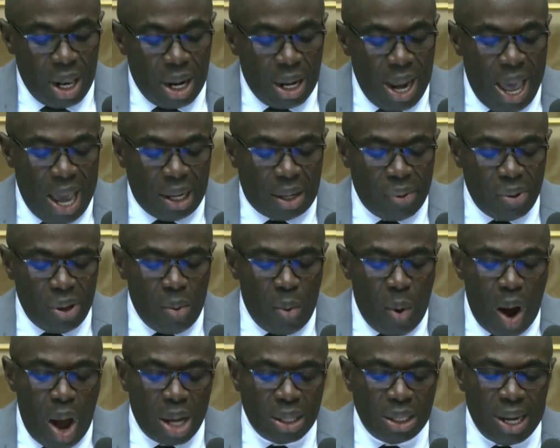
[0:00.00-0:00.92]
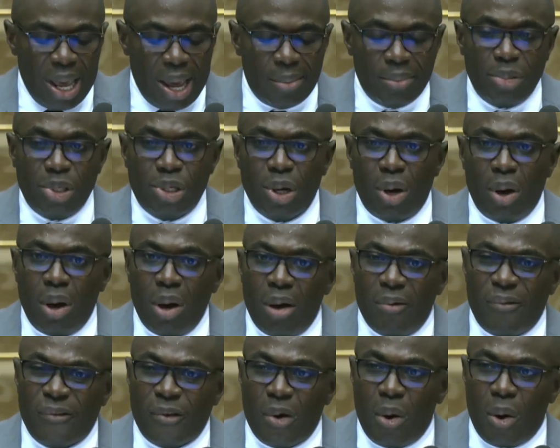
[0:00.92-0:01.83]
like we want them to,
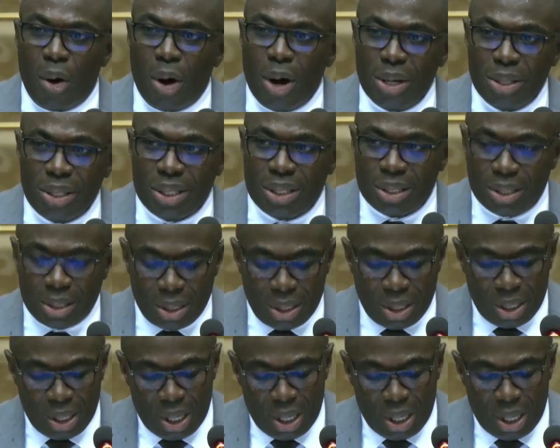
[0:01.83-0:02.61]
of course.